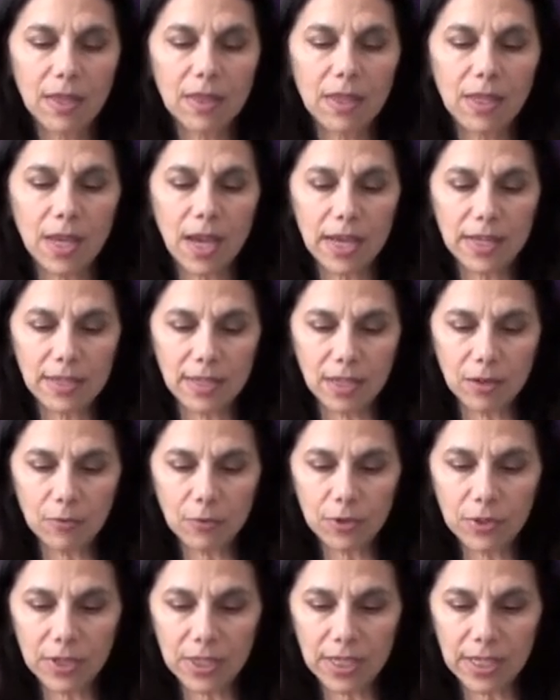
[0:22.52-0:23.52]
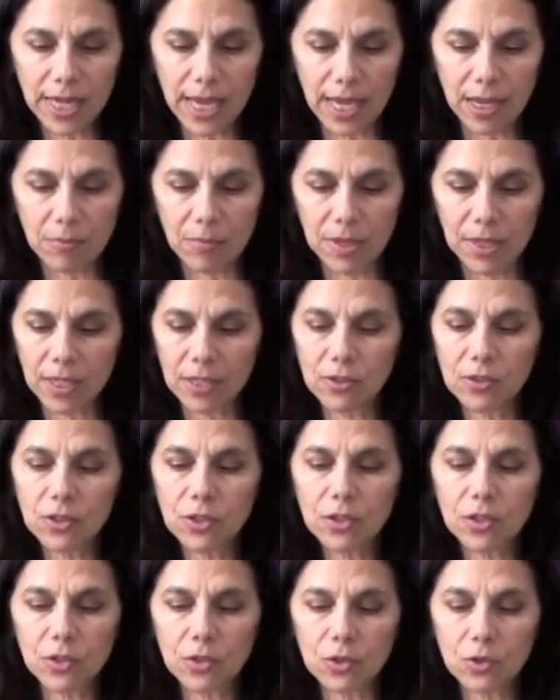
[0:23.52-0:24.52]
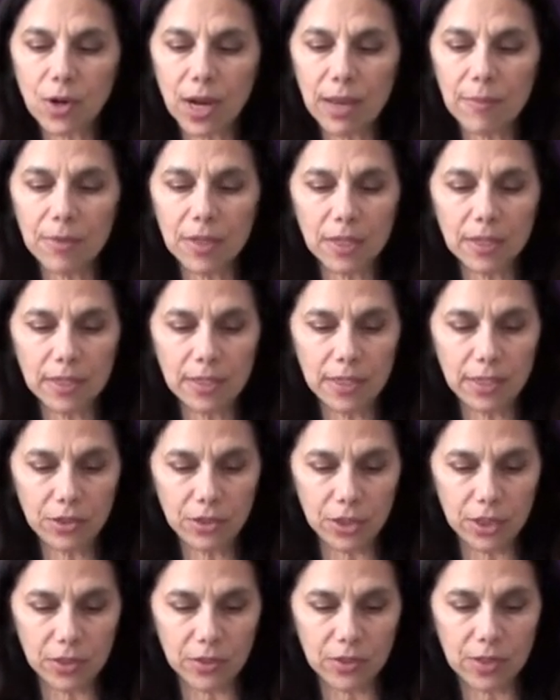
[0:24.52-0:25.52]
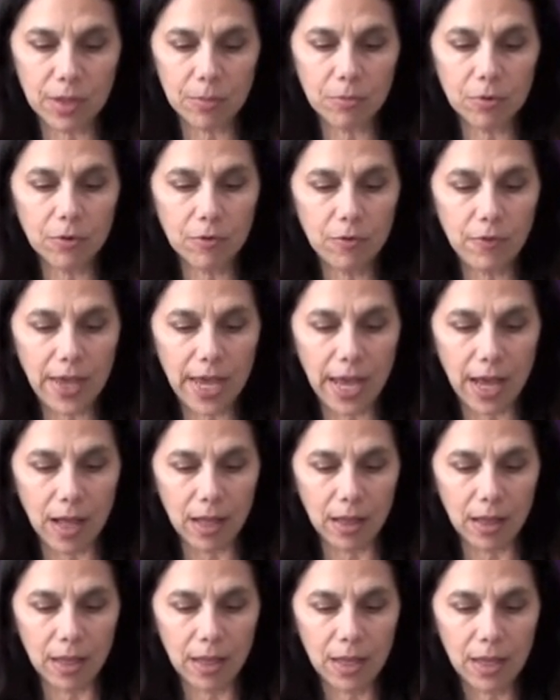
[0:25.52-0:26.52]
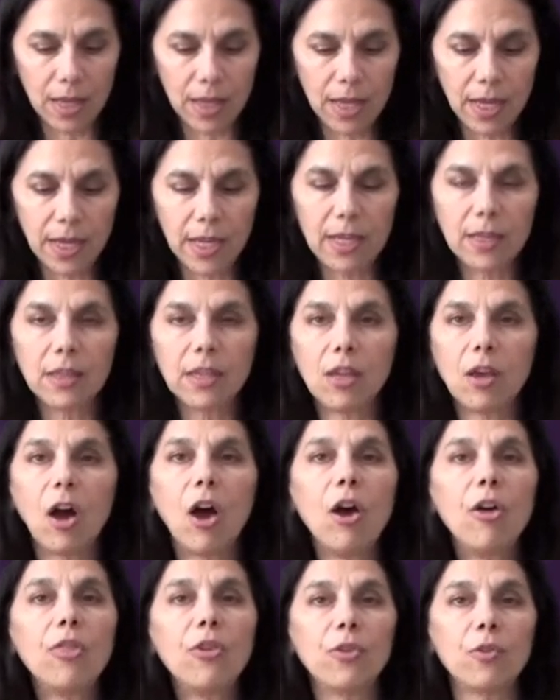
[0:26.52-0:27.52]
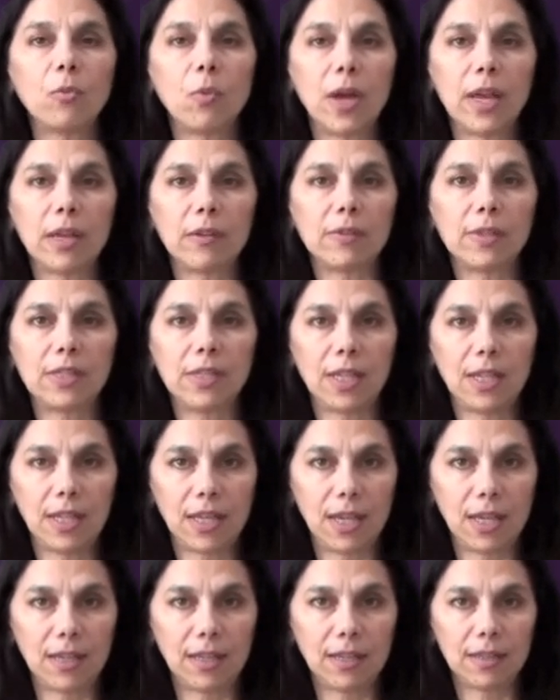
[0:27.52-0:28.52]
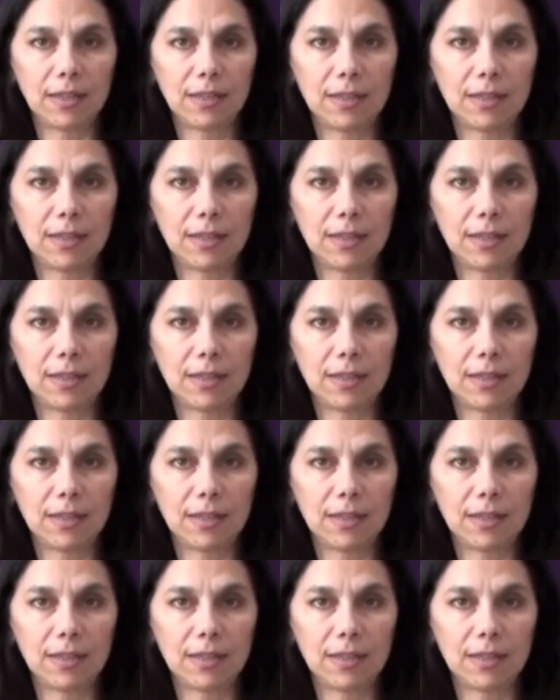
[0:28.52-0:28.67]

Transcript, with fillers: The idea for today begins to describe the conditions that prevail in the other way of seeing.